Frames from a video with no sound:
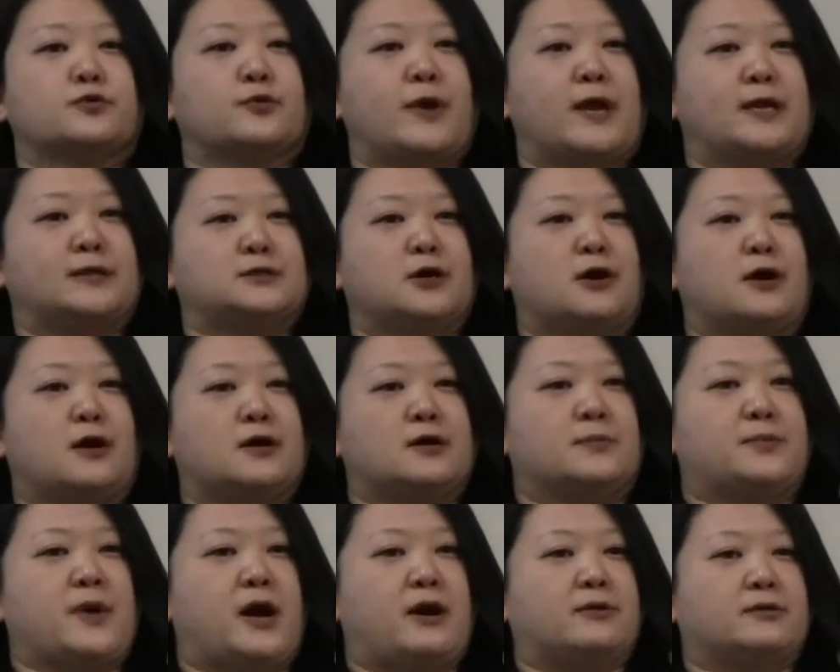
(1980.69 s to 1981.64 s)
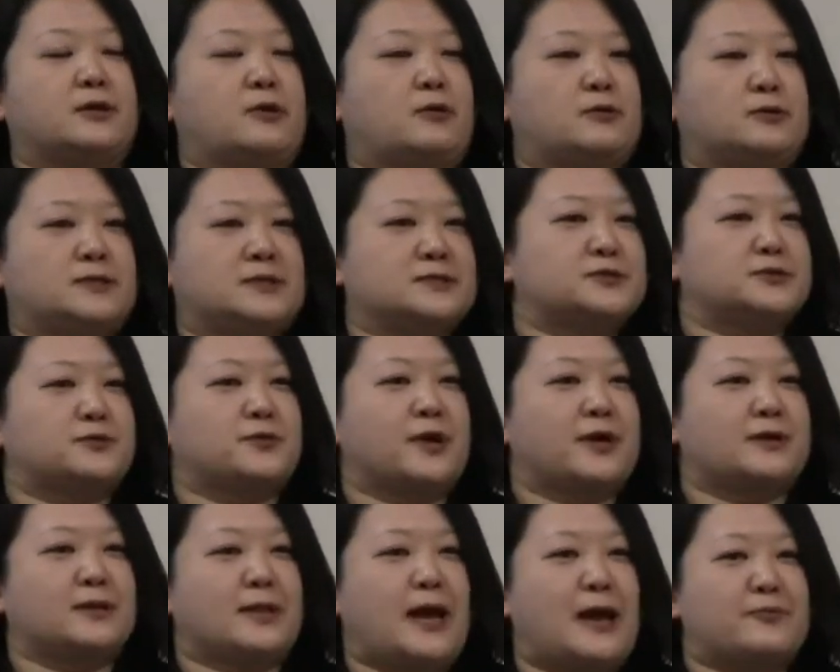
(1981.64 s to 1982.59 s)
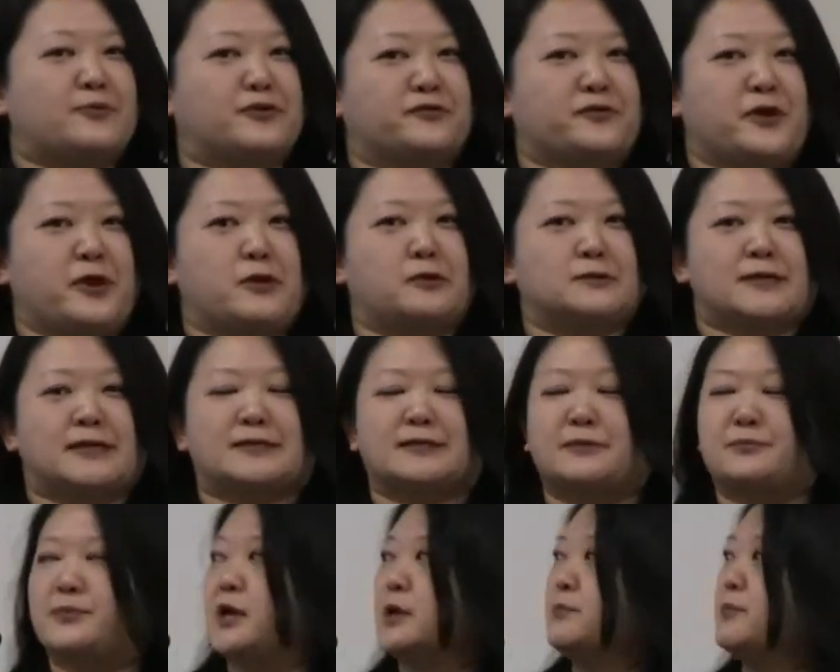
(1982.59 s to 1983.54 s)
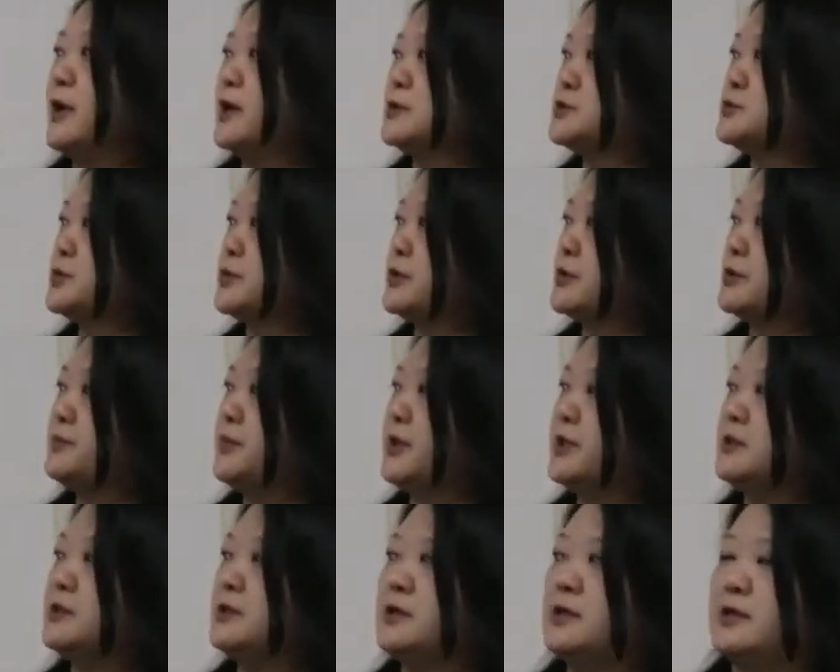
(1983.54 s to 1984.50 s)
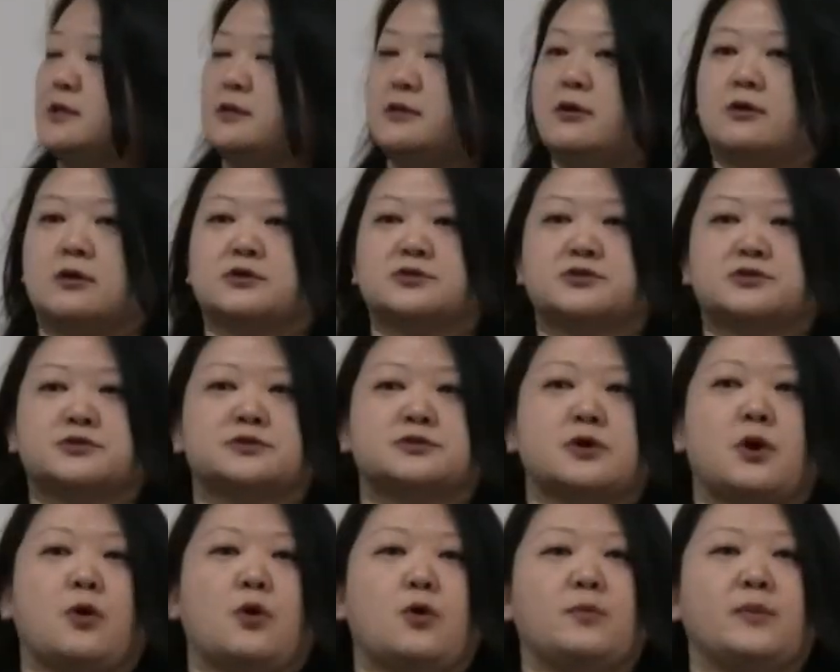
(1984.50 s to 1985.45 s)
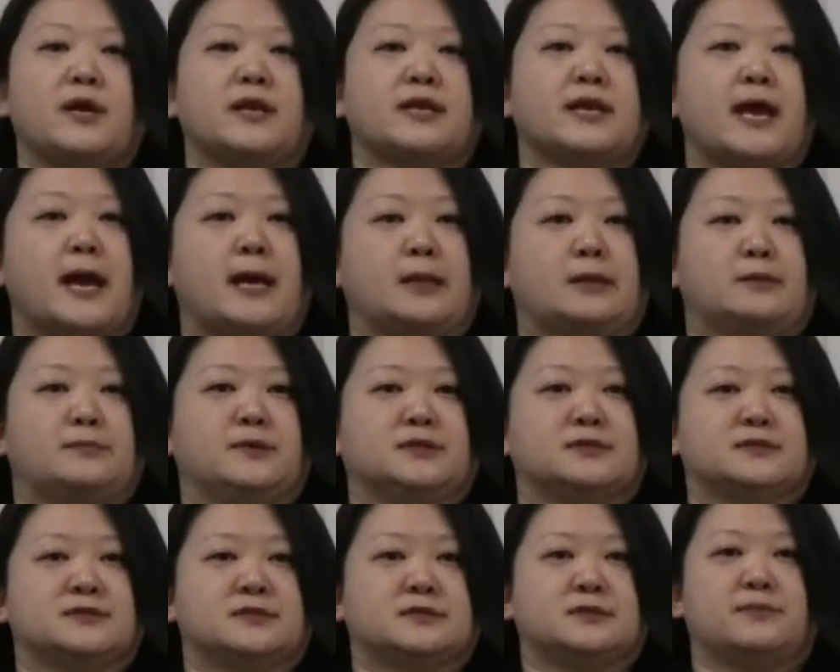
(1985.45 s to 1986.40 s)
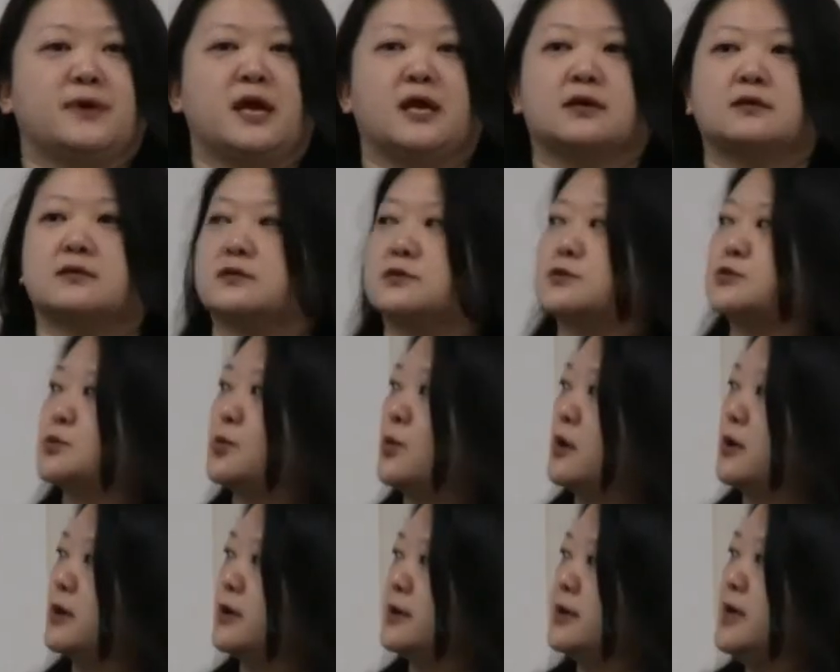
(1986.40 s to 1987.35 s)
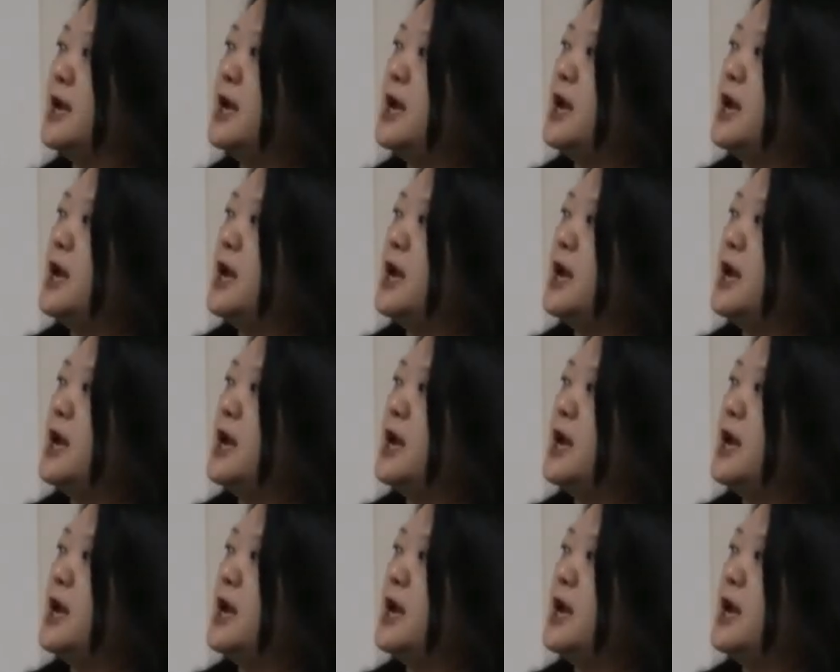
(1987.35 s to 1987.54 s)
great talk about, you know, integrate collaborative care is like the big buzzword, but there are so many elements to make this work.